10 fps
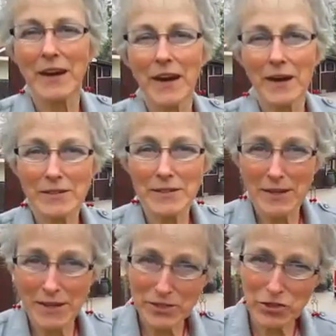our,
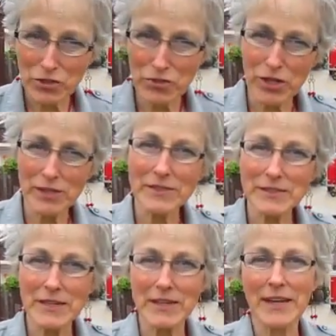our strong
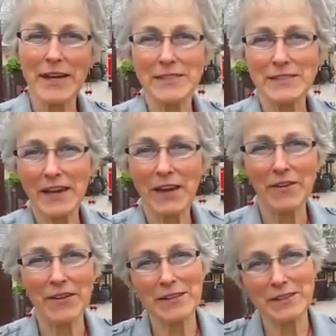son has
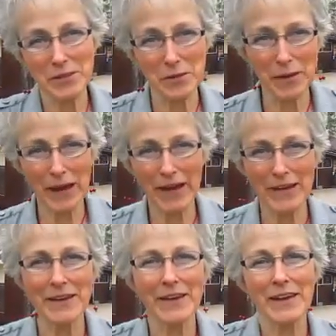carried it to the back
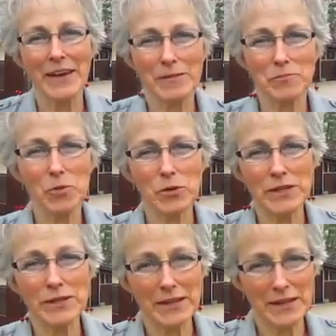and put
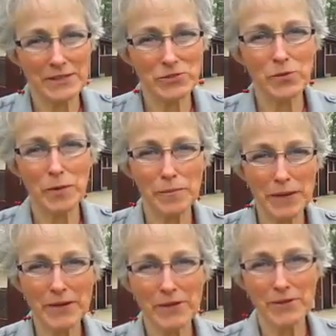it into a
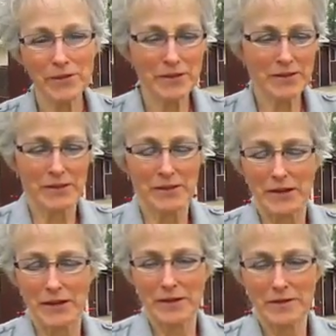bigger
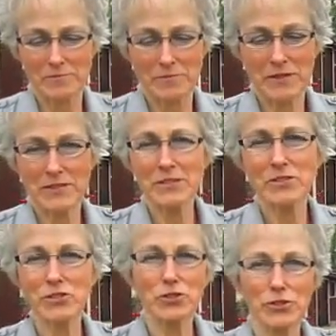um,
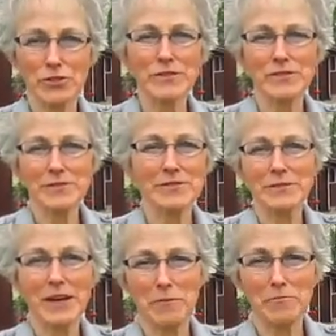cistern
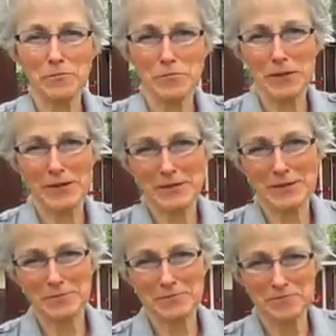type
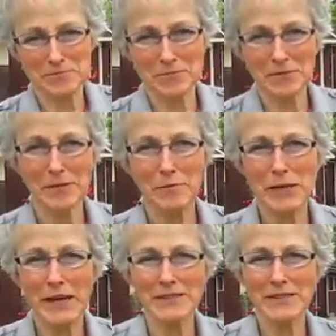uh,
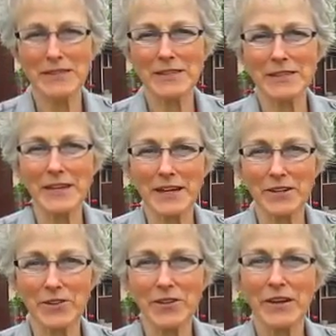plastic
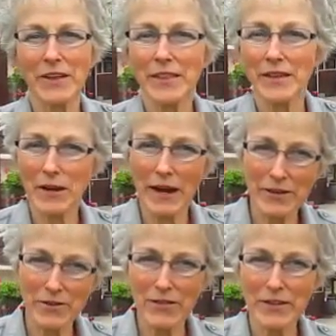container that I
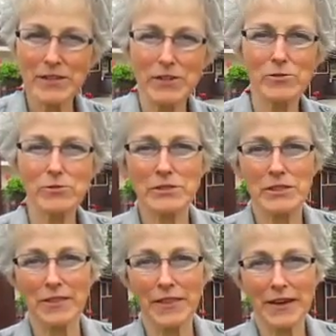could then use
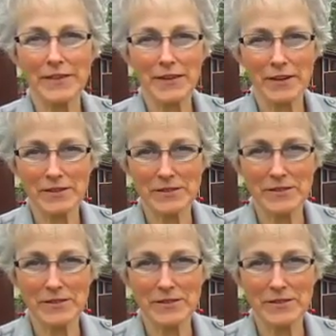in that garden.